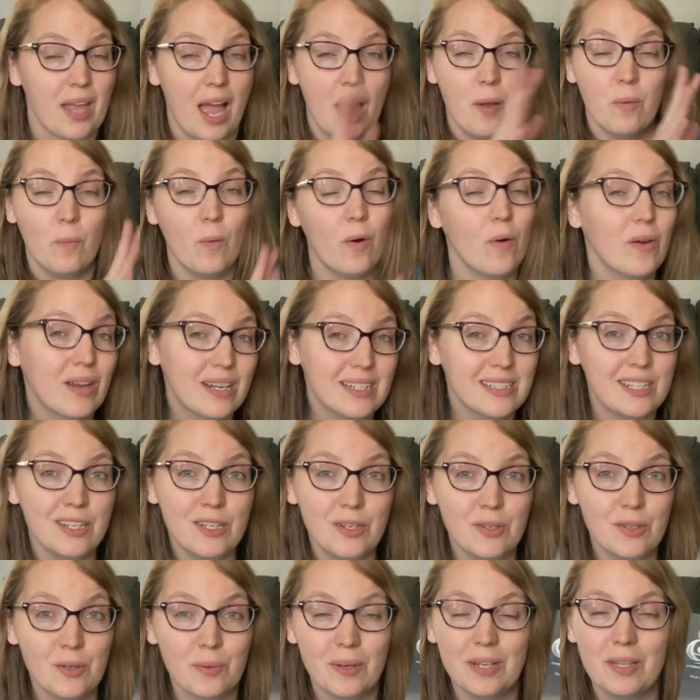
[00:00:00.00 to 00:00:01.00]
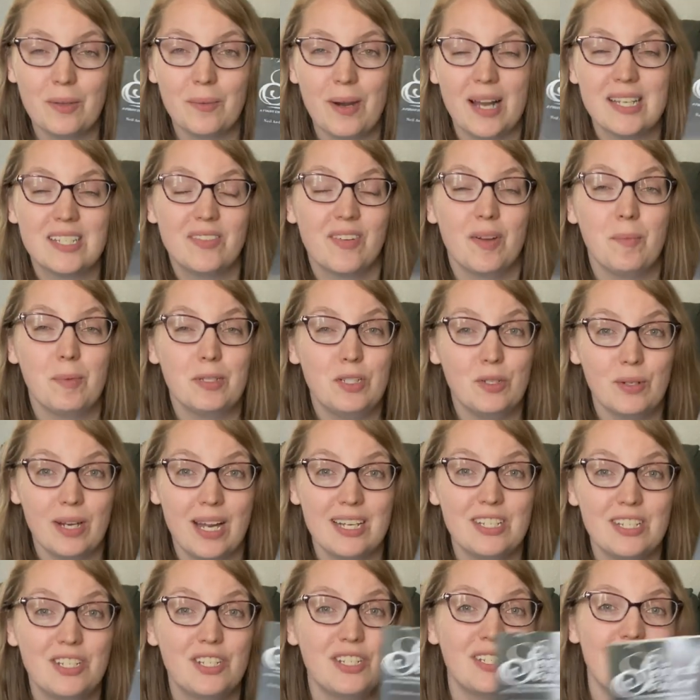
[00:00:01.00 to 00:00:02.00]
I won't continue to read the rest of it, but you
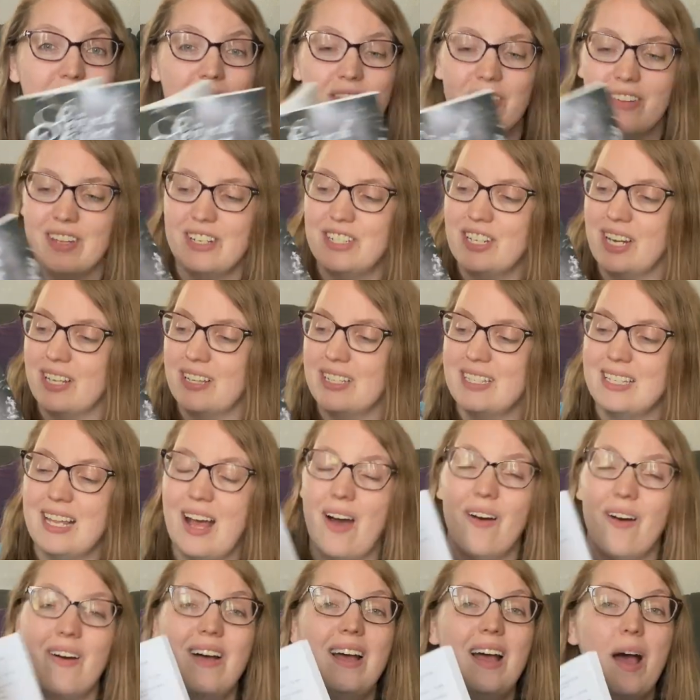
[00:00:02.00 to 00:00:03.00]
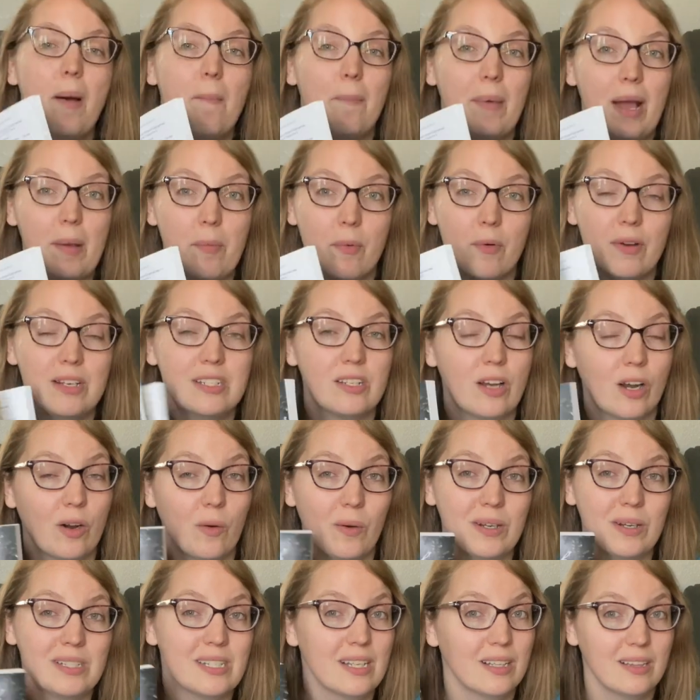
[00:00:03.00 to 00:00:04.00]
guys should definitely check this out. My boys are
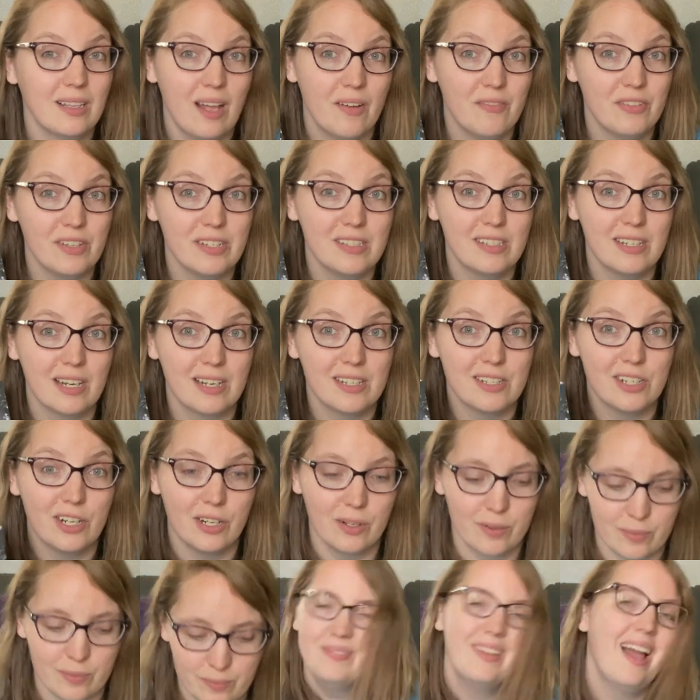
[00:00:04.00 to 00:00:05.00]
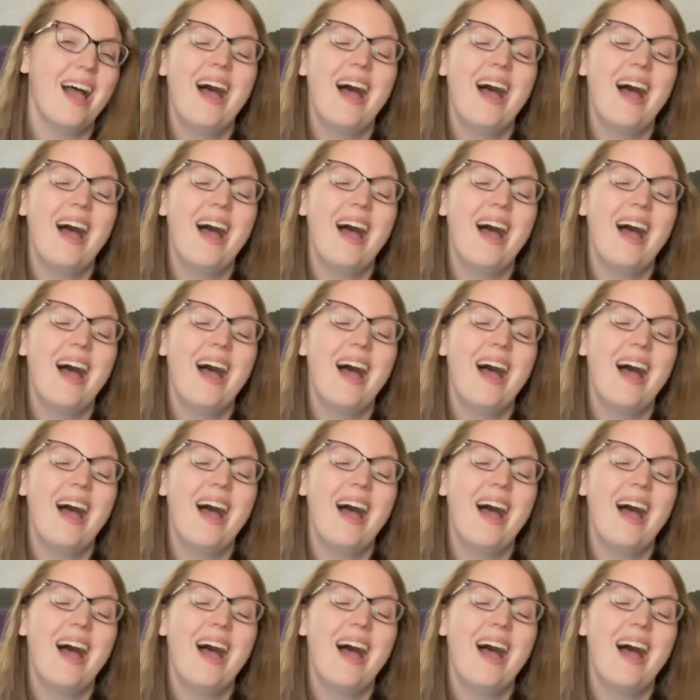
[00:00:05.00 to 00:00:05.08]
going to love this next year.